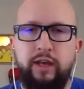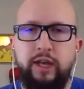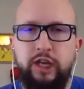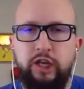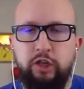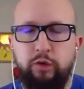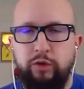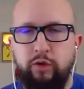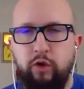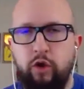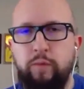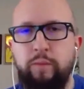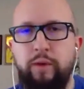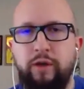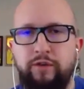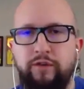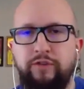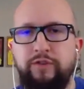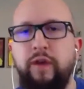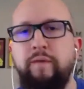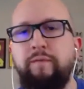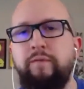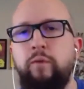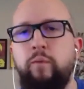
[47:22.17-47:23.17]
I'm shotgunning it
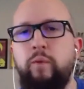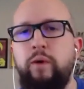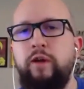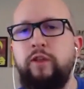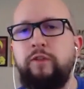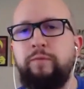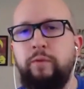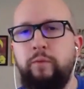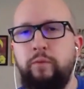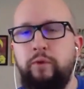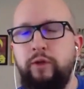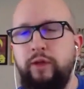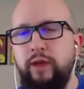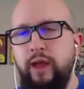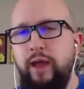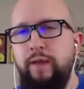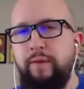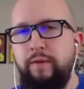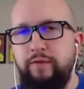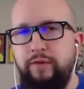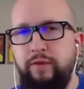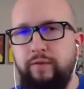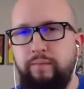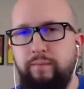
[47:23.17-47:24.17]
and doing a whole bunch of stuff at
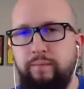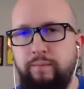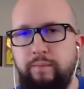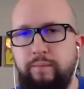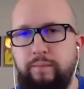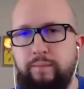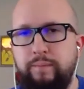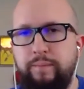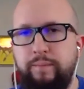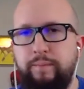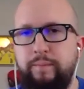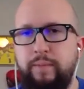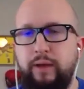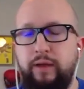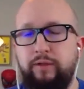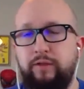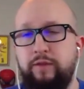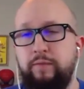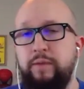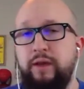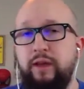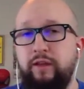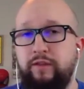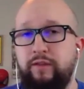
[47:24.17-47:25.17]
once, but really to
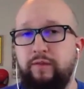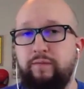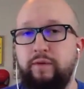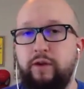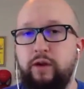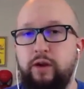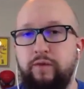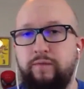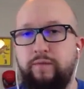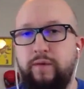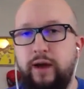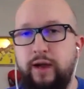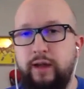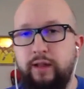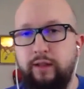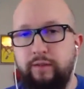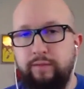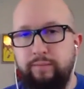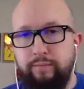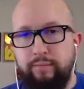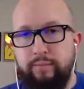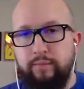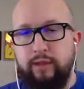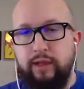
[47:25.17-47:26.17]
me, it's a
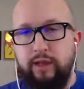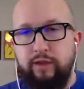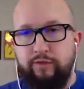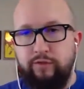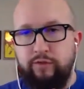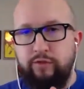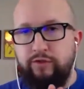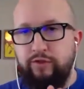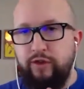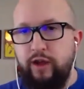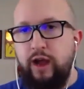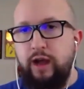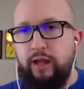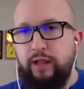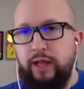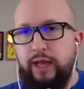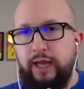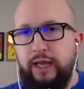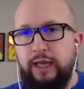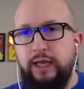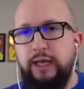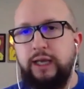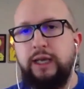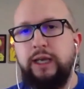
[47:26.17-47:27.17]
very fine
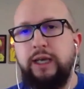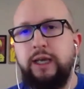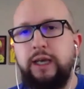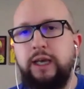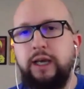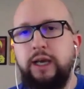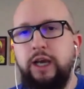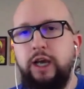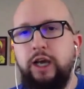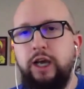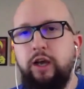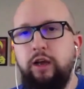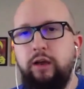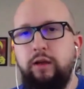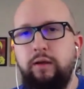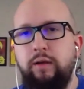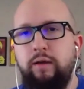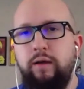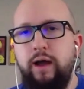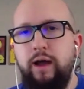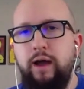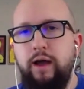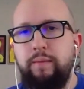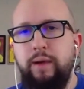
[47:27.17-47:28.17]
laser shot. Like
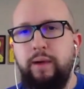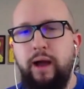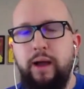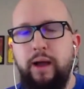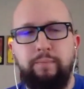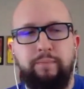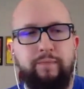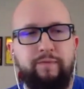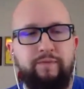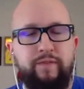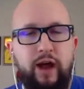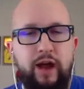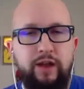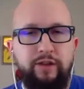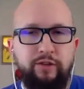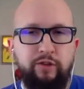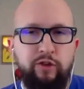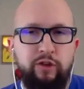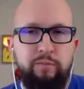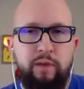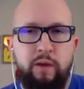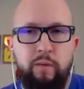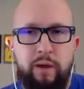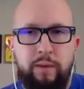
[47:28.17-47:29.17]

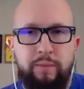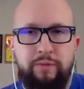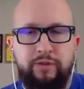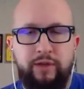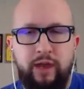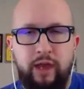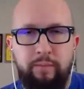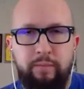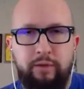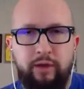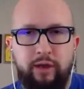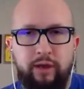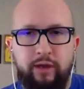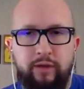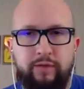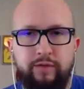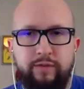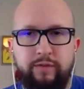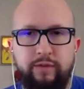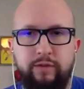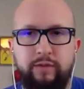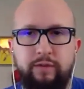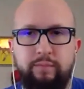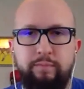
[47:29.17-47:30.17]
I'm fine tuning my
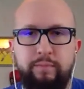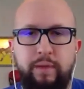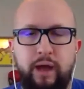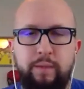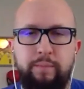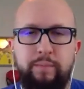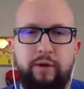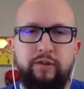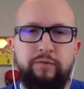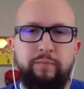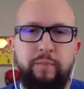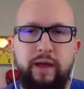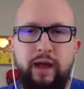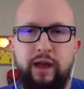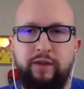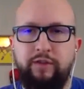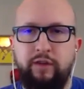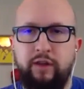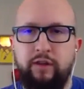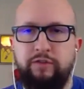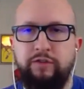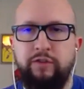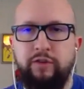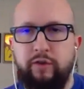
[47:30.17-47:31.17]
website because I
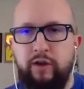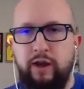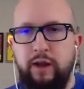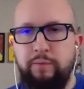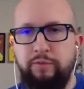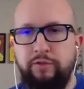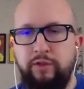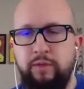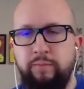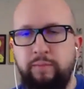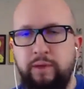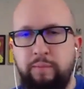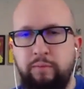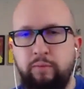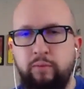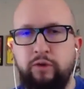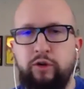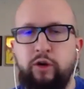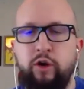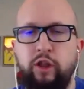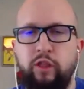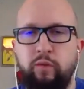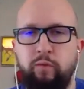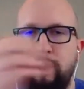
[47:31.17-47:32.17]
bust my ass on Instagram
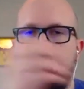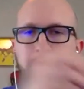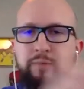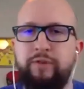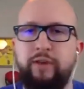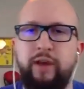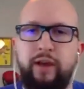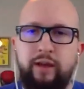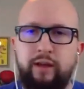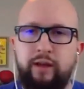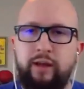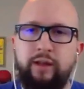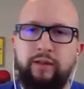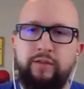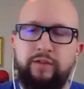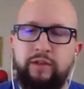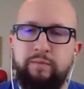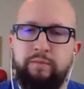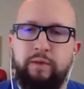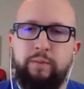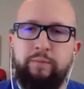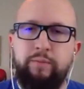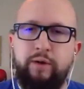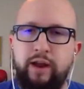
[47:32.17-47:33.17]
so that people will go to the
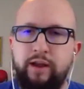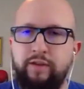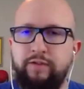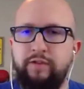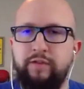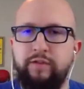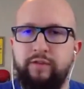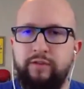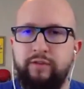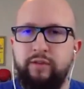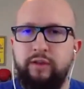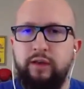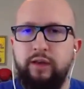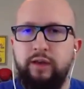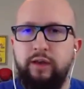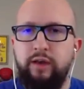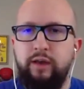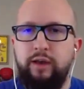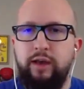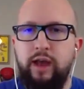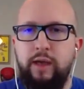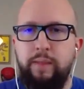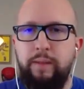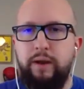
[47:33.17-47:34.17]
website and see my
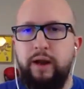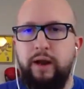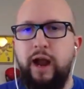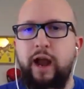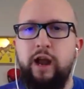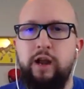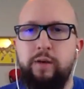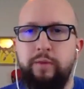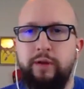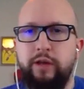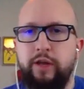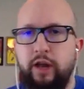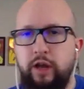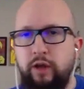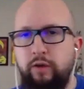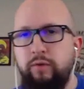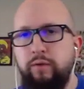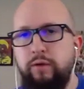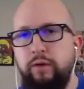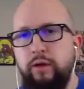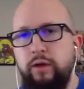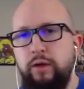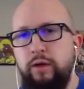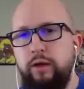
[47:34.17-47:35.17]
prices and then
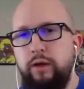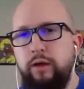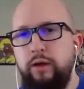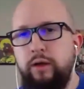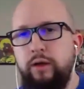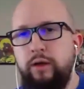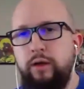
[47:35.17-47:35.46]
hire me,